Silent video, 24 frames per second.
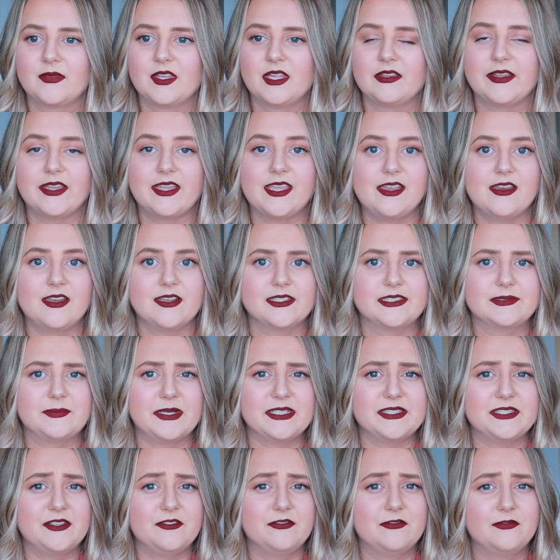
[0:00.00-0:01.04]
like eating
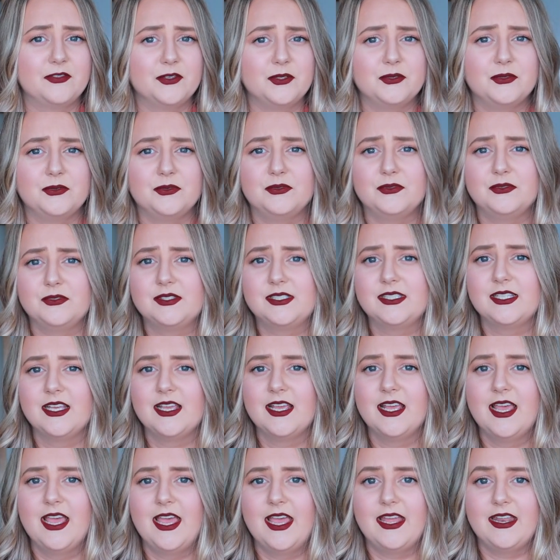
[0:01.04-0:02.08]
spicy foods
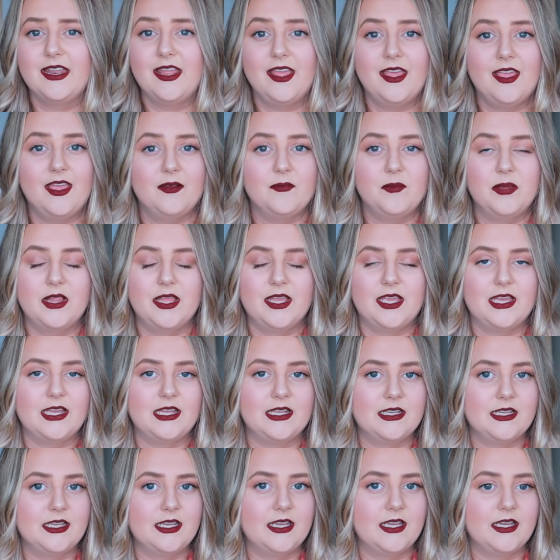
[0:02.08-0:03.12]
and
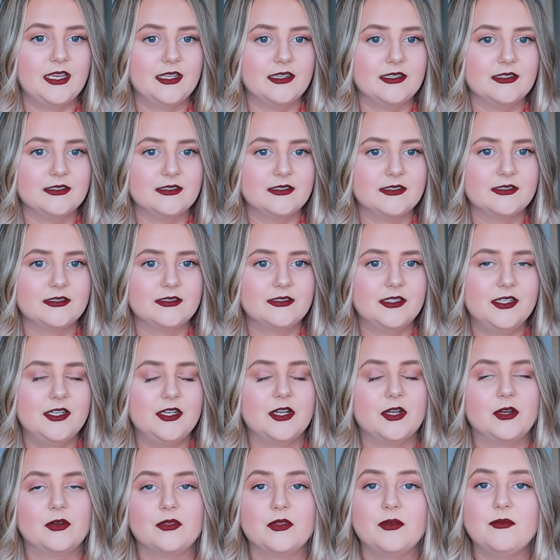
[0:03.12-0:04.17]
eggplant and, you
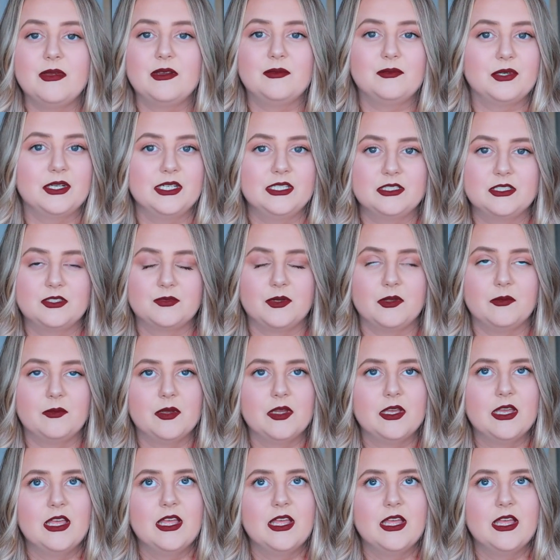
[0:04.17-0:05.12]
know, the membrane sweep,